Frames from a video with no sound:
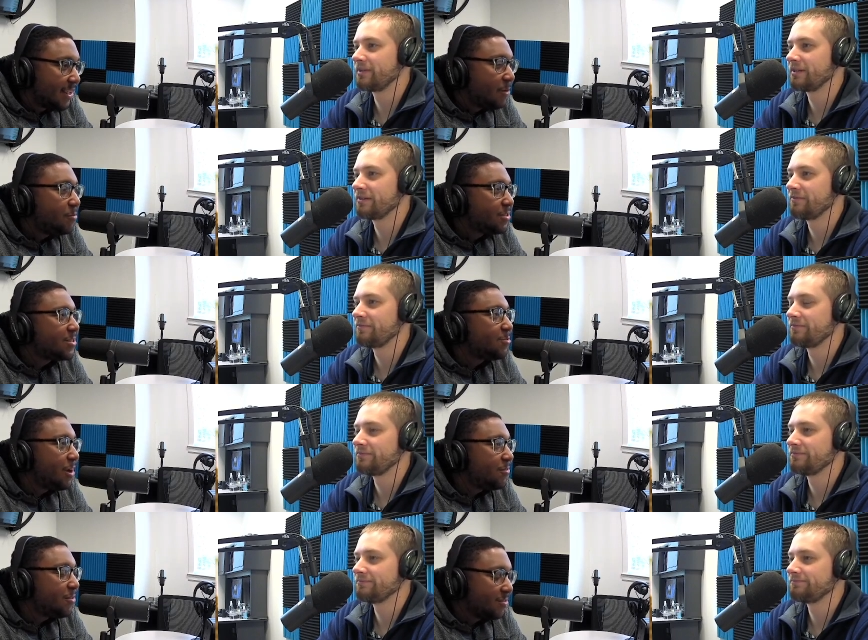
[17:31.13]
Speaker 1: It was
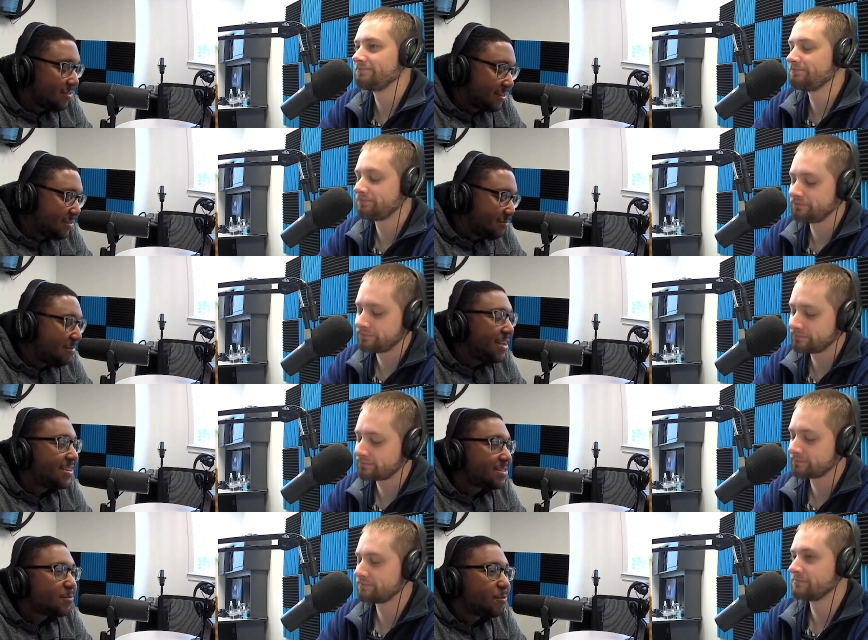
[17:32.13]
whoever made
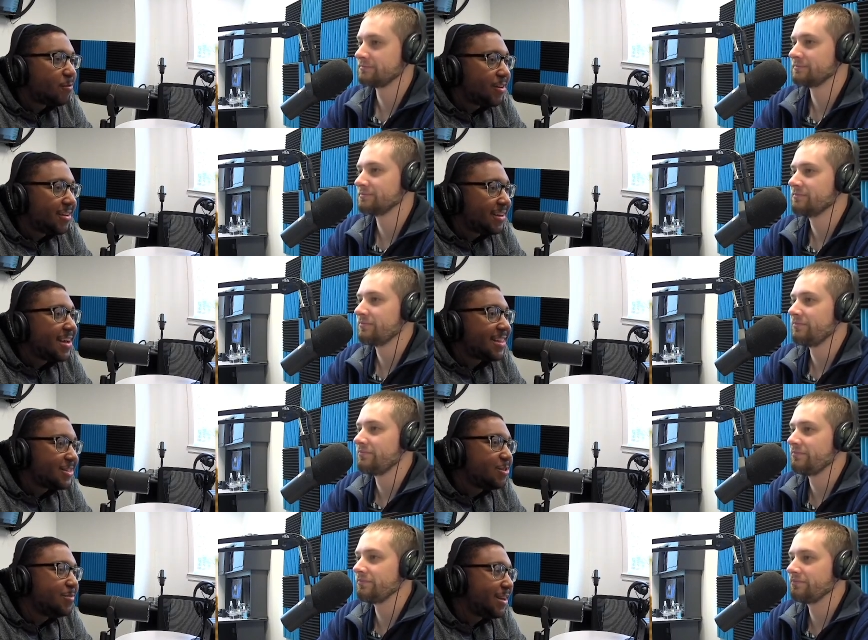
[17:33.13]
it to 40 and
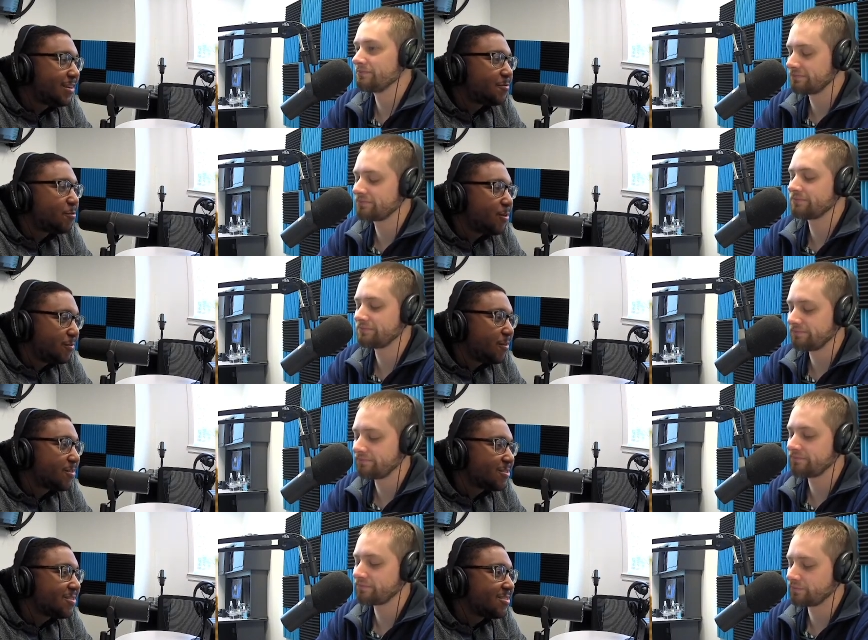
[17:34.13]
LSU made it to
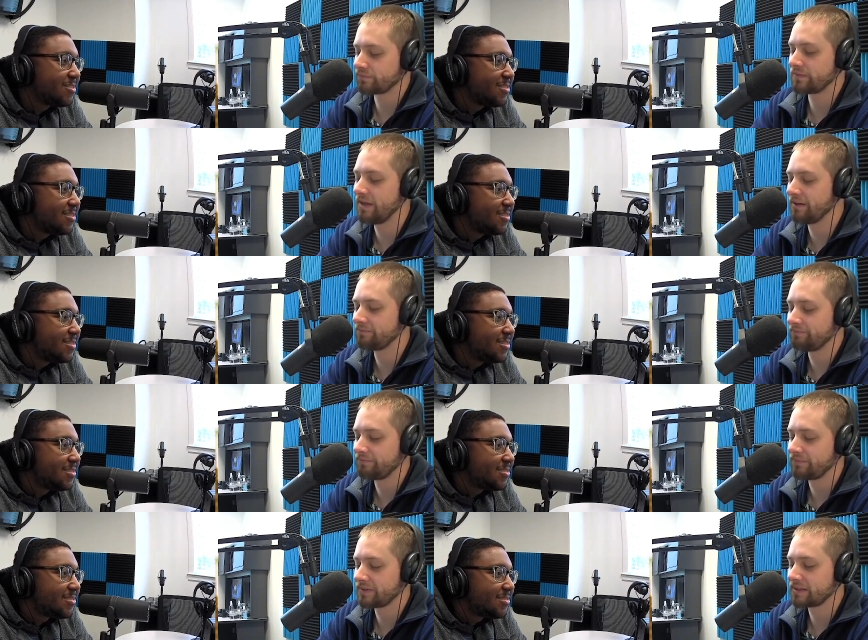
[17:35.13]
41st. Yeah.
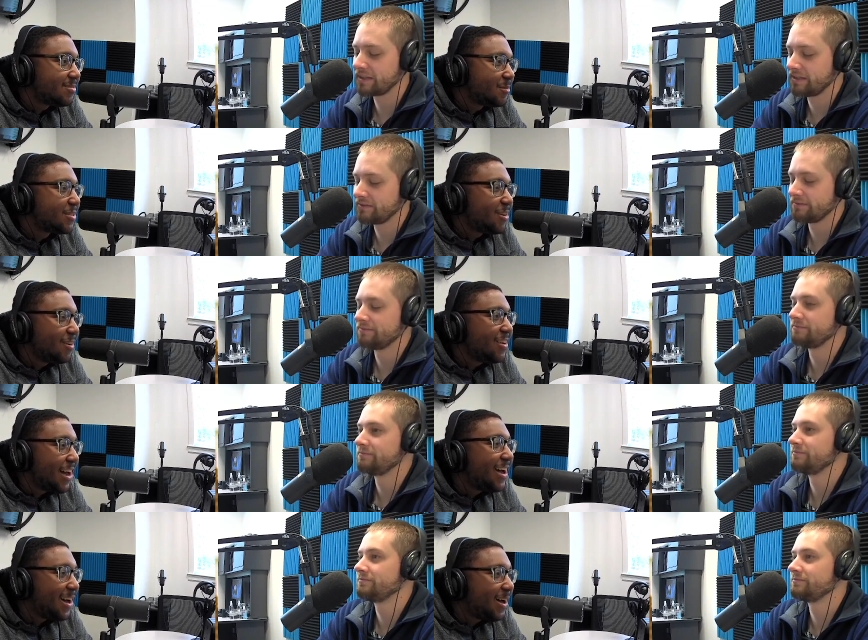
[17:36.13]
Missouri,
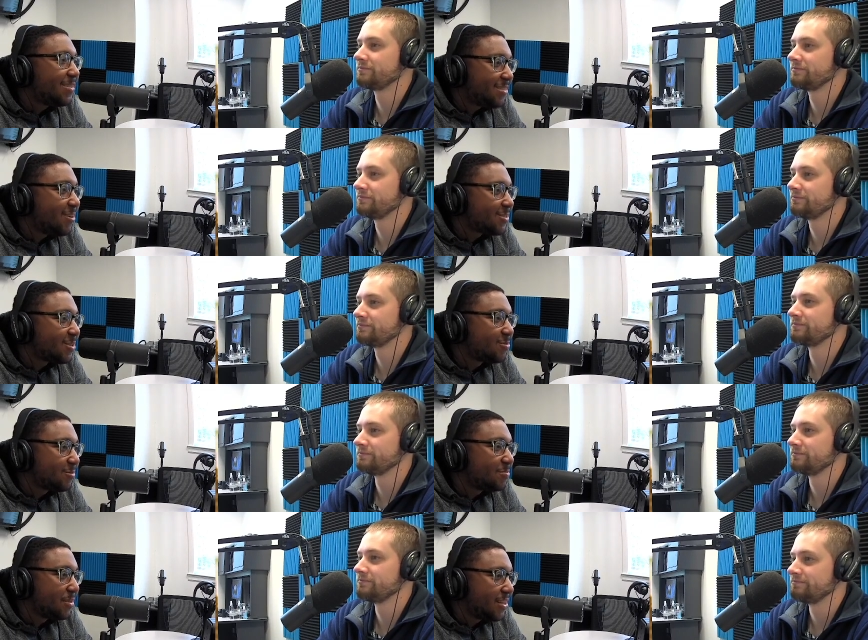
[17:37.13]
I, I also
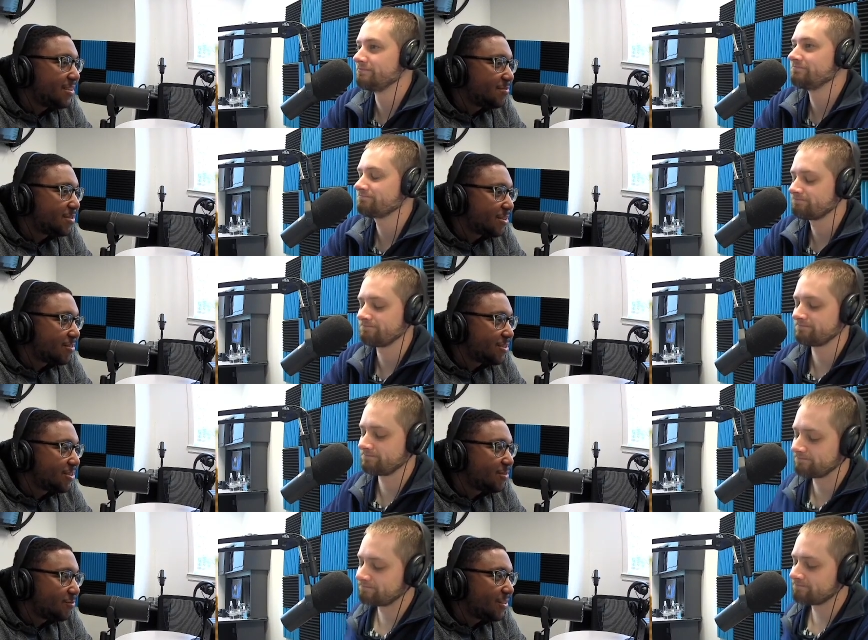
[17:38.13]
believe Missouri
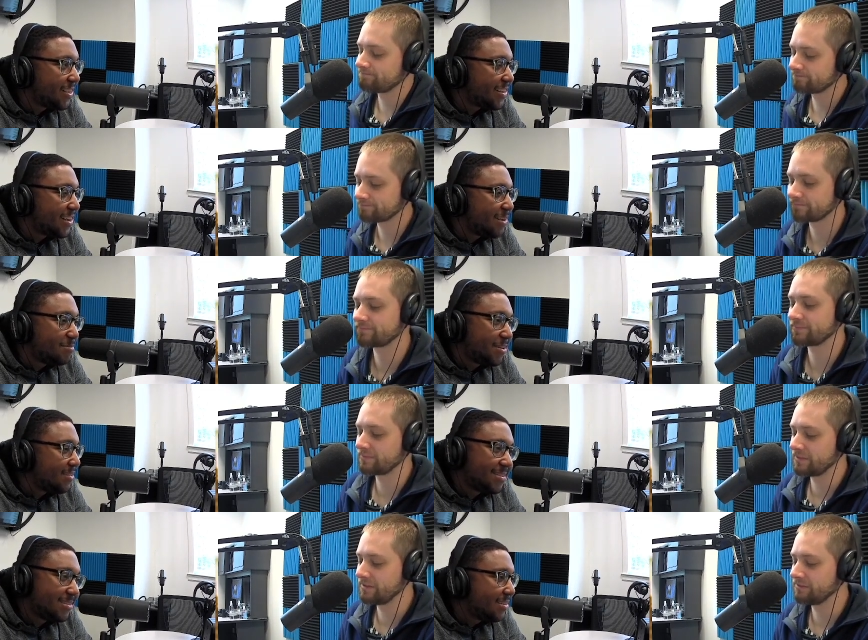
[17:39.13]
should have won that game, but
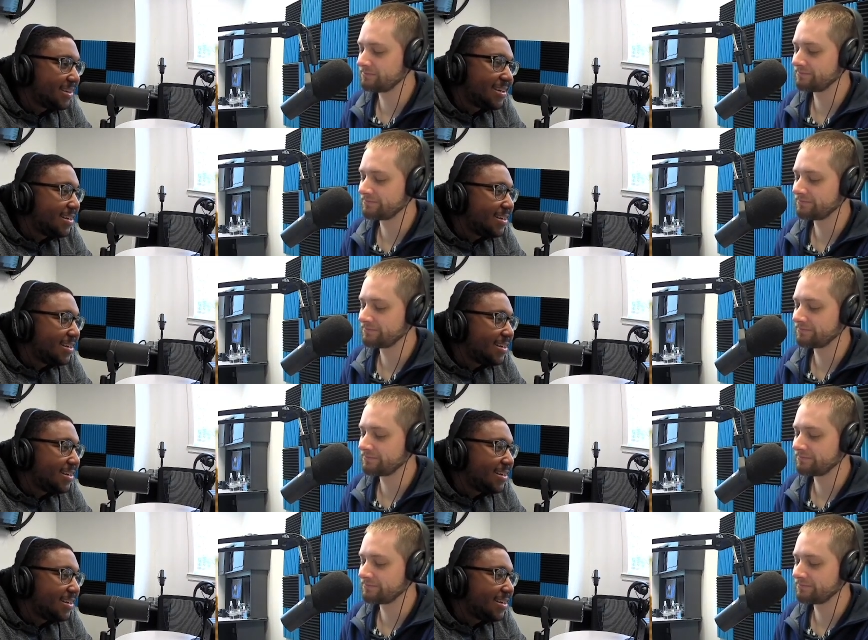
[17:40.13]
yeah,